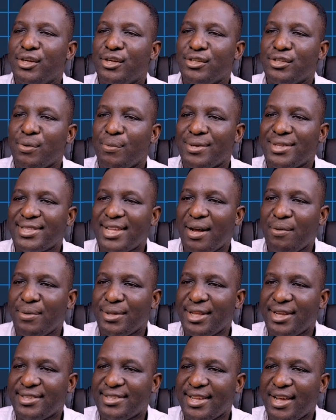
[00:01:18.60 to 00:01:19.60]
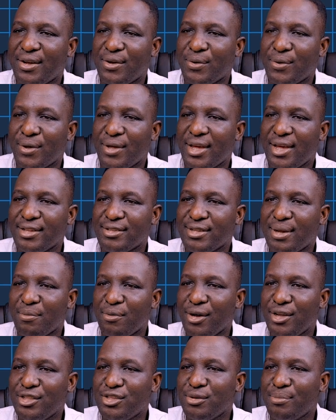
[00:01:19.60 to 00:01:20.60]
So we'll start with a circle here. So I'm
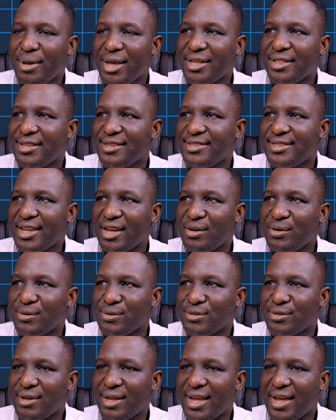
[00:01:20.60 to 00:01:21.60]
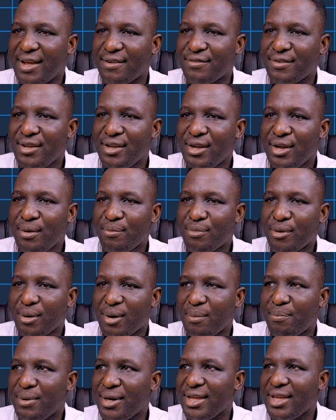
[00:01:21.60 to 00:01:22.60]
going to make this circle to have
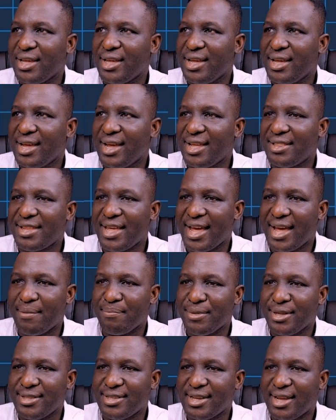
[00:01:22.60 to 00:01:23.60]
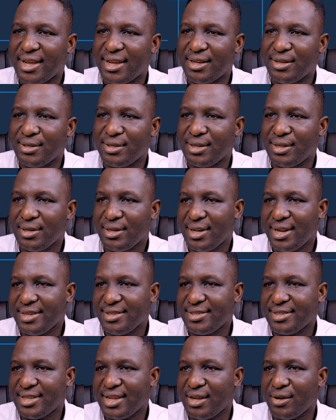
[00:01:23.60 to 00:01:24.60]
probably a diameter, let's
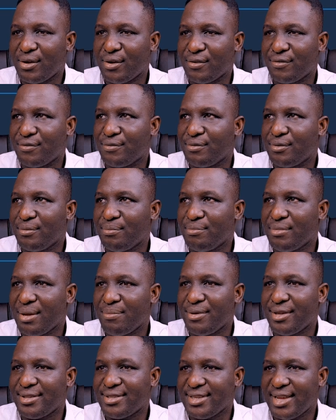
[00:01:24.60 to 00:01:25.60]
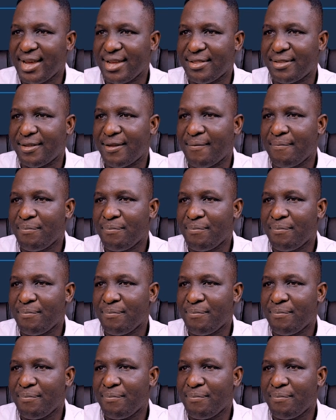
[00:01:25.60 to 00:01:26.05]
say, of maybe ten.